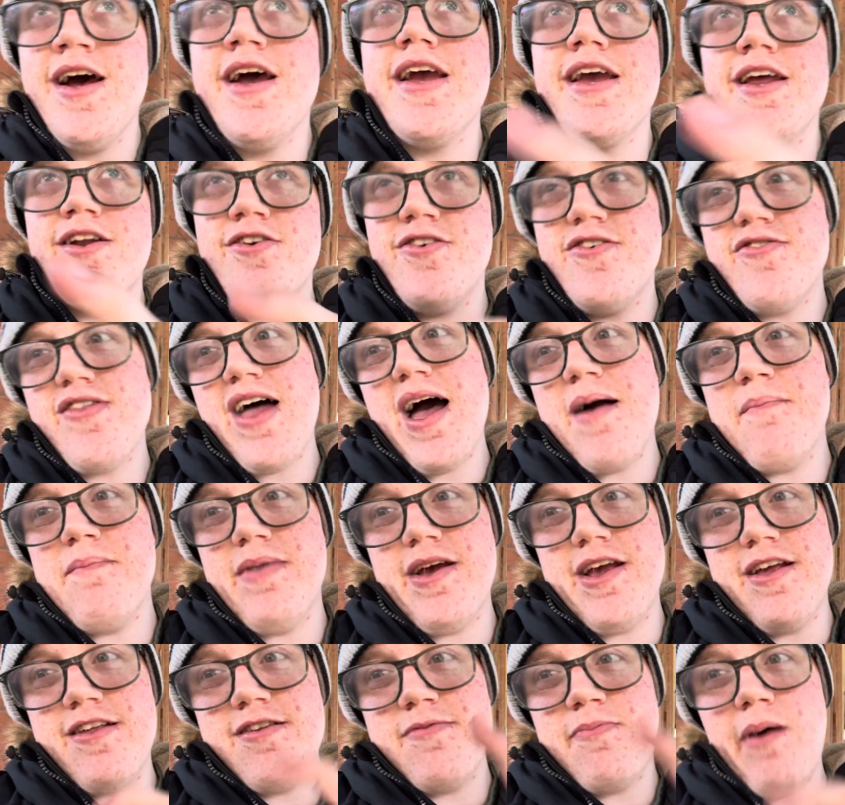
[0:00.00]
You know what that
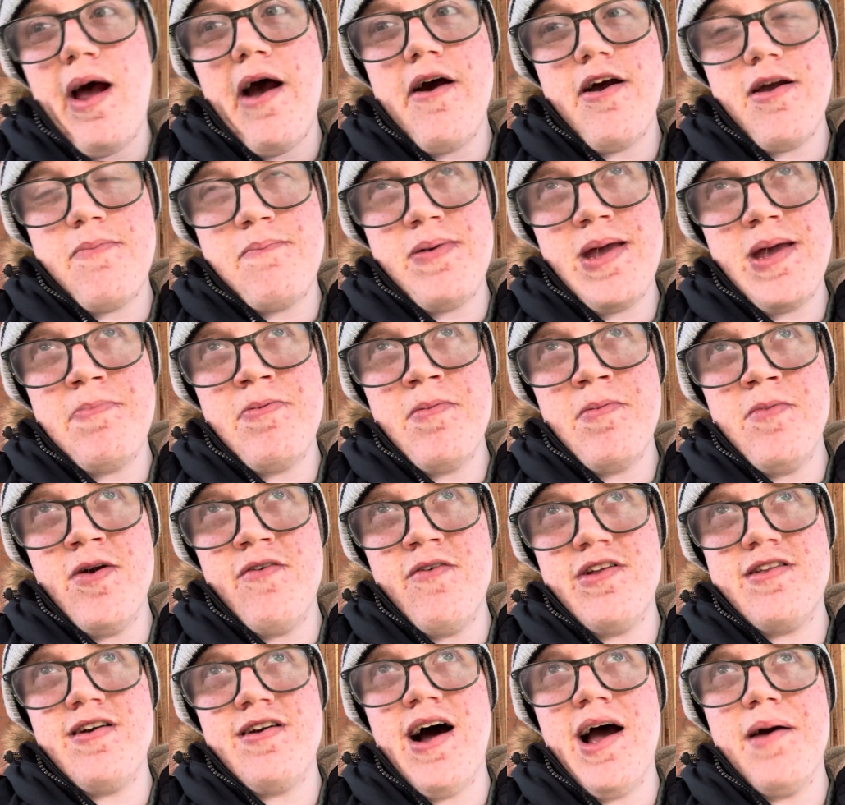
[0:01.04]
means? Apparently people move
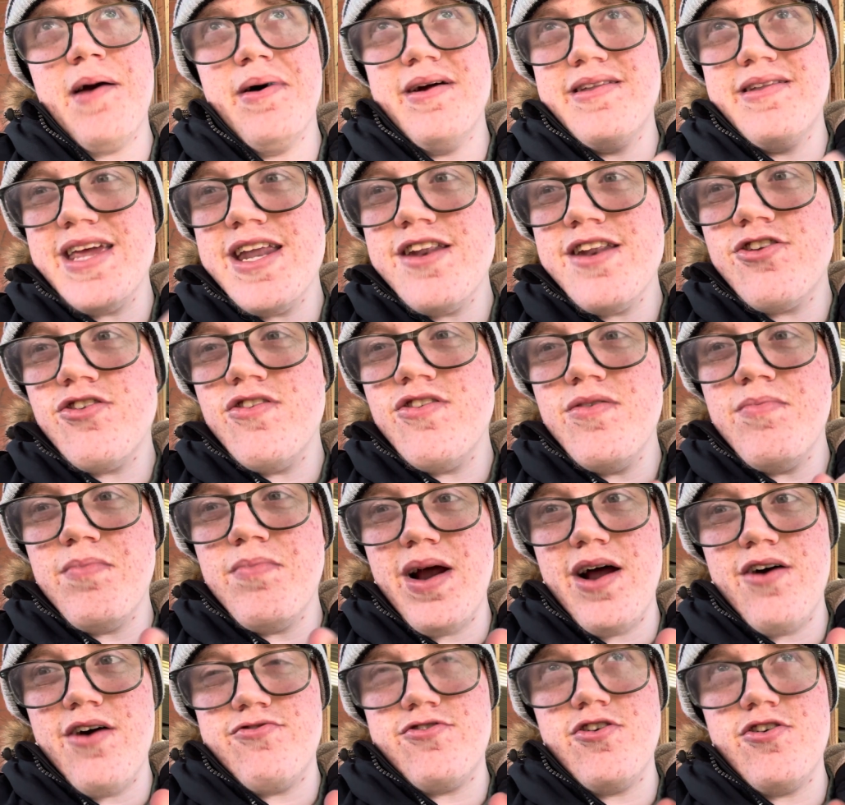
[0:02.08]
in time. I didn't do it
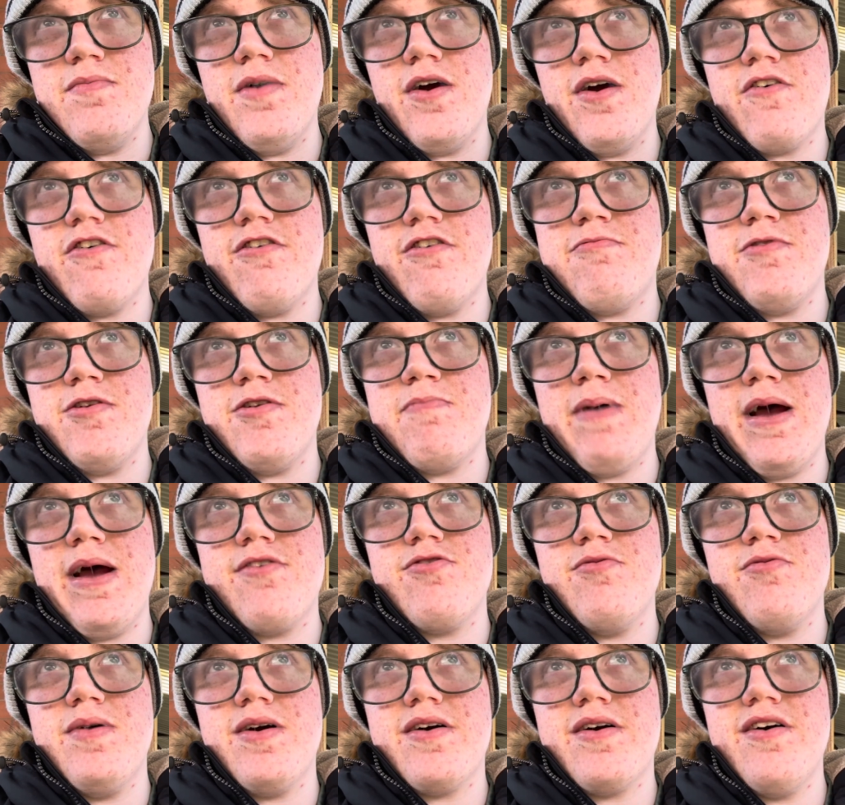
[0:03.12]
while I was doing my Christmas
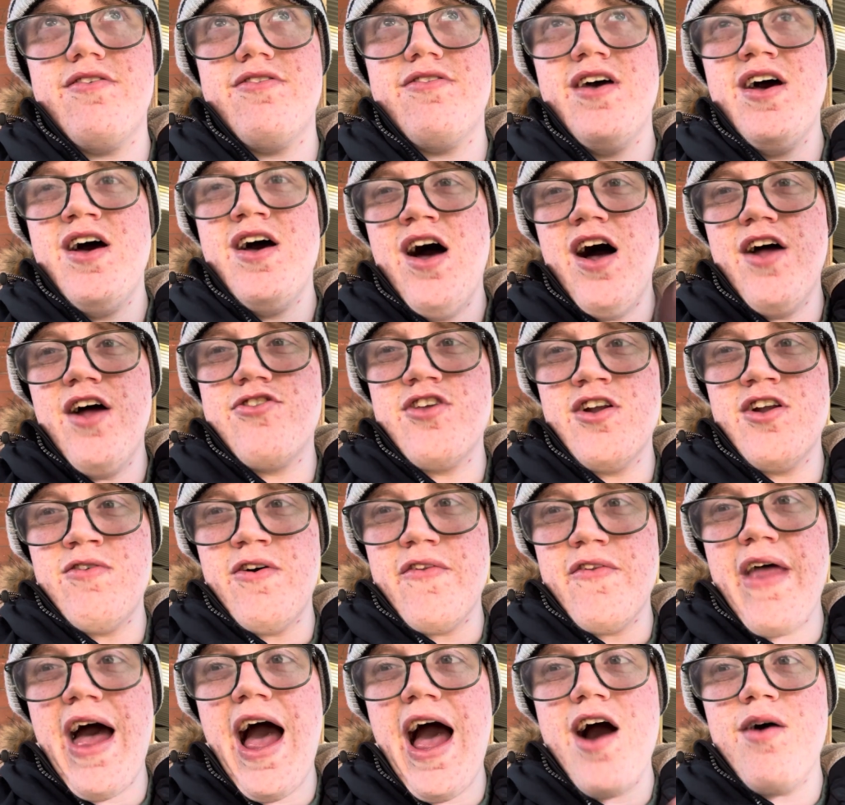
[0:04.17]
special because I don't know what
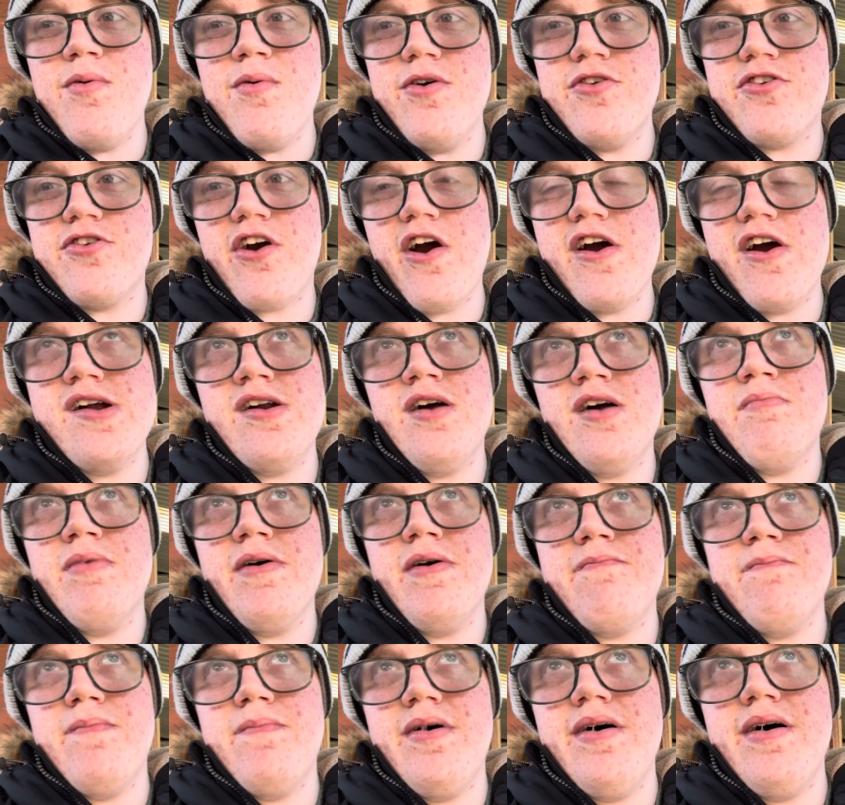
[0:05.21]
the hell was going on
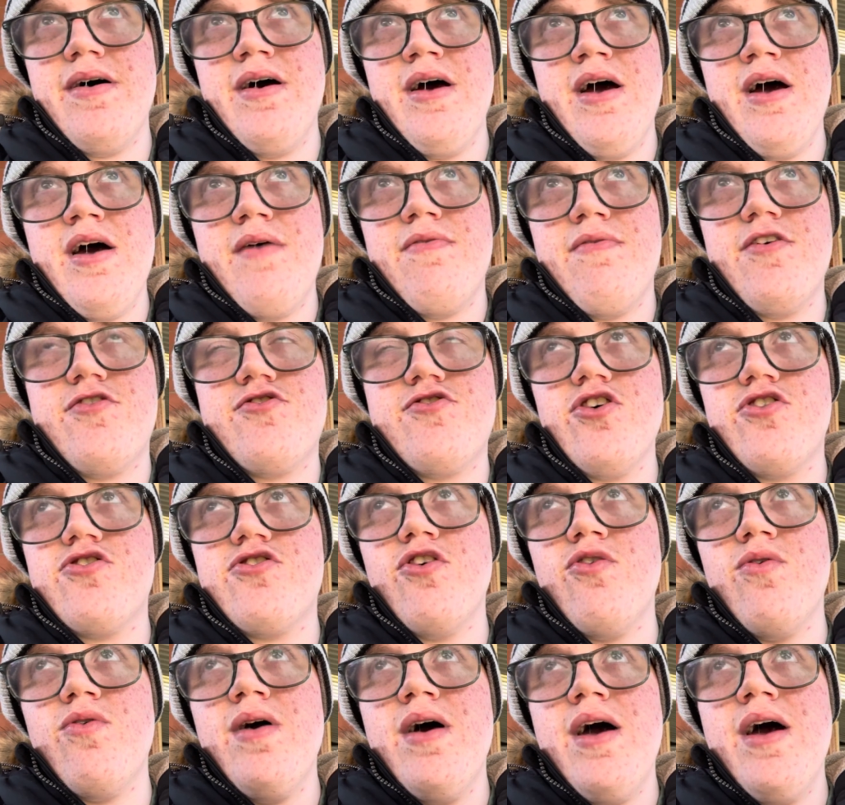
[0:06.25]
with the
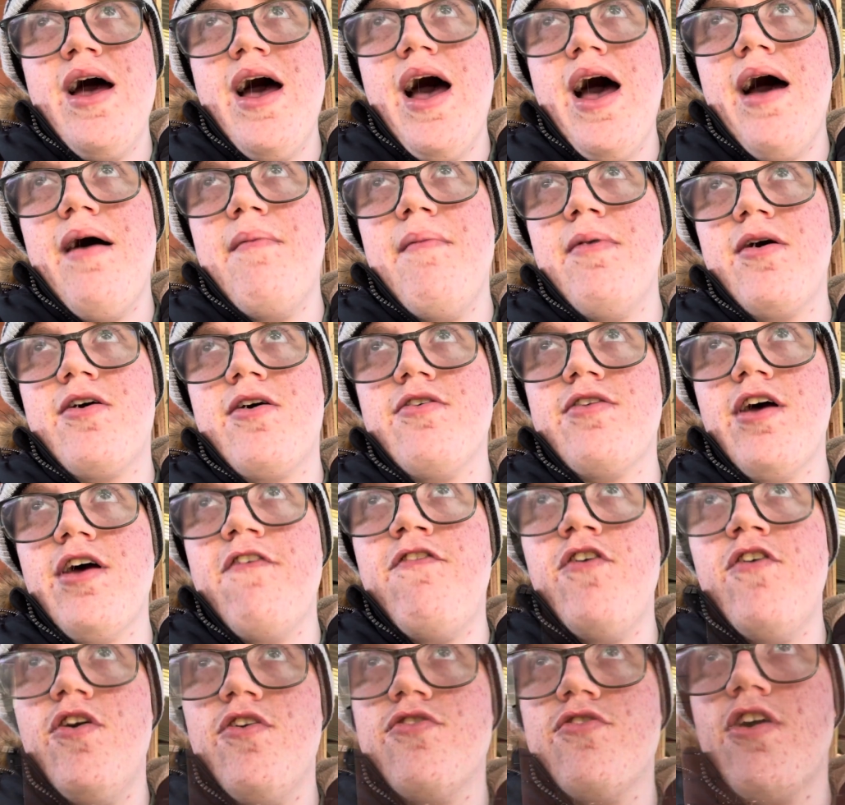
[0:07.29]
shuttle because I
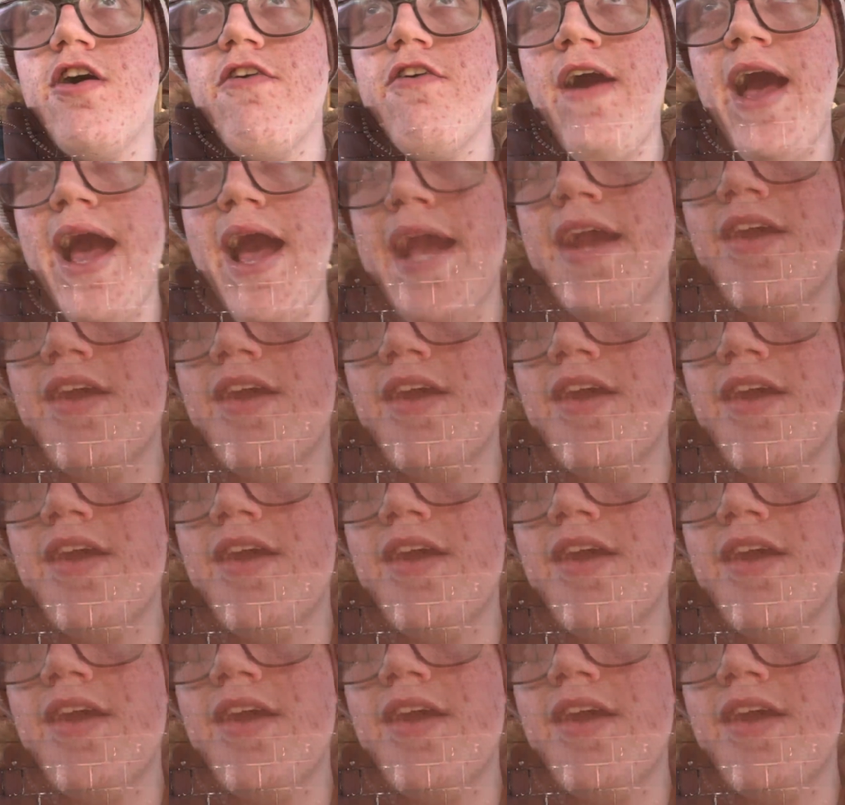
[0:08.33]
thought it was off. Hang